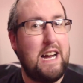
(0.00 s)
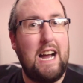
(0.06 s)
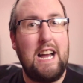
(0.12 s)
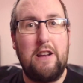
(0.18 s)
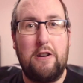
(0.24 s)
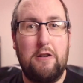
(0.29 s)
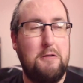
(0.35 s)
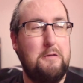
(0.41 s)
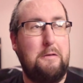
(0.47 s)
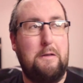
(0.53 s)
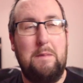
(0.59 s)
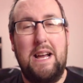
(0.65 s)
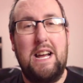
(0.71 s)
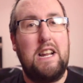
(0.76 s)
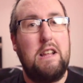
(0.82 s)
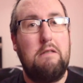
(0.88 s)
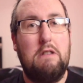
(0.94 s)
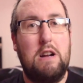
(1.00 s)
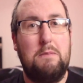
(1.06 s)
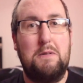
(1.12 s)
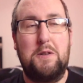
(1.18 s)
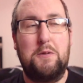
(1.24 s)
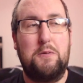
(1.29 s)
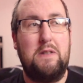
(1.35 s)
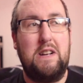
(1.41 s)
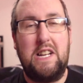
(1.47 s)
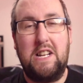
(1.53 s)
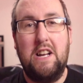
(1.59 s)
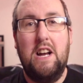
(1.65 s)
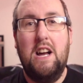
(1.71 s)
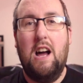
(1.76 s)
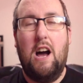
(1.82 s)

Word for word: I go from anywhere between